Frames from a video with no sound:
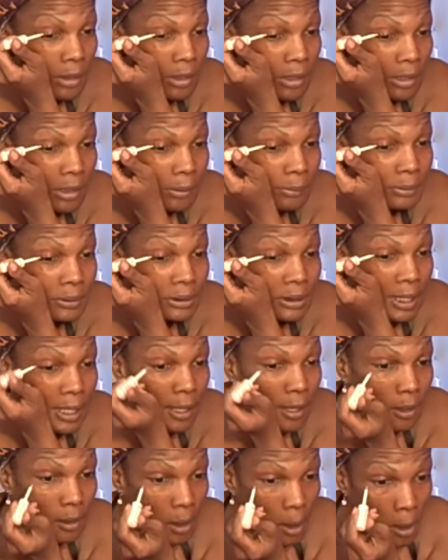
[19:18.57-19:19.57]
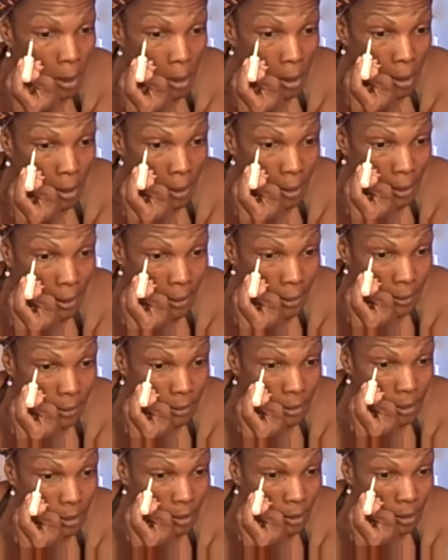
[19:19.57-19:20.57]
You know what I'm saying?
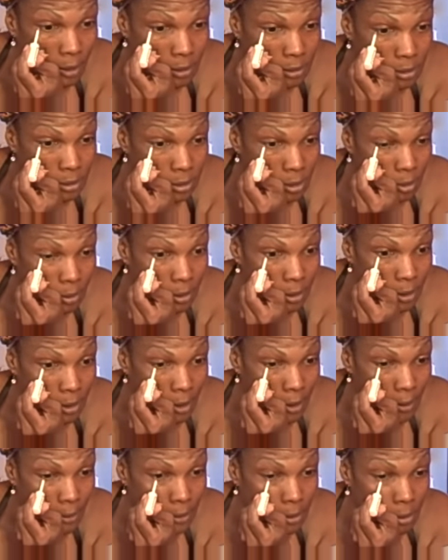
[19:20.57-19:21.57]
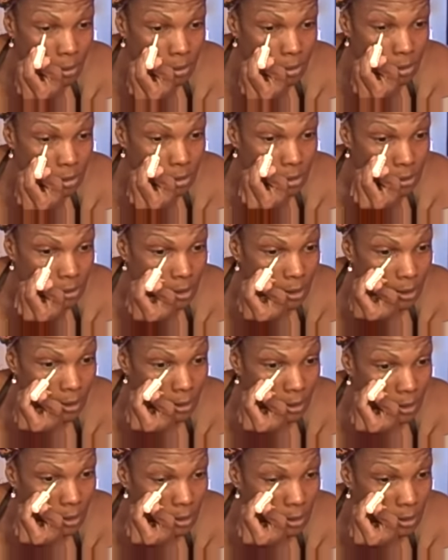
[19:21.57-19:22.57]
And uh, so, yeah, I usually just
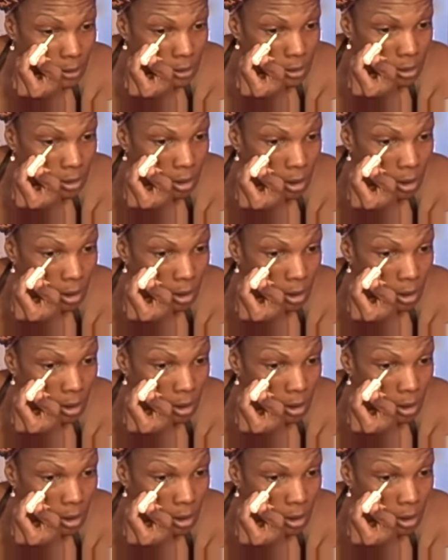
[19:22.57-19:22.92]
hit this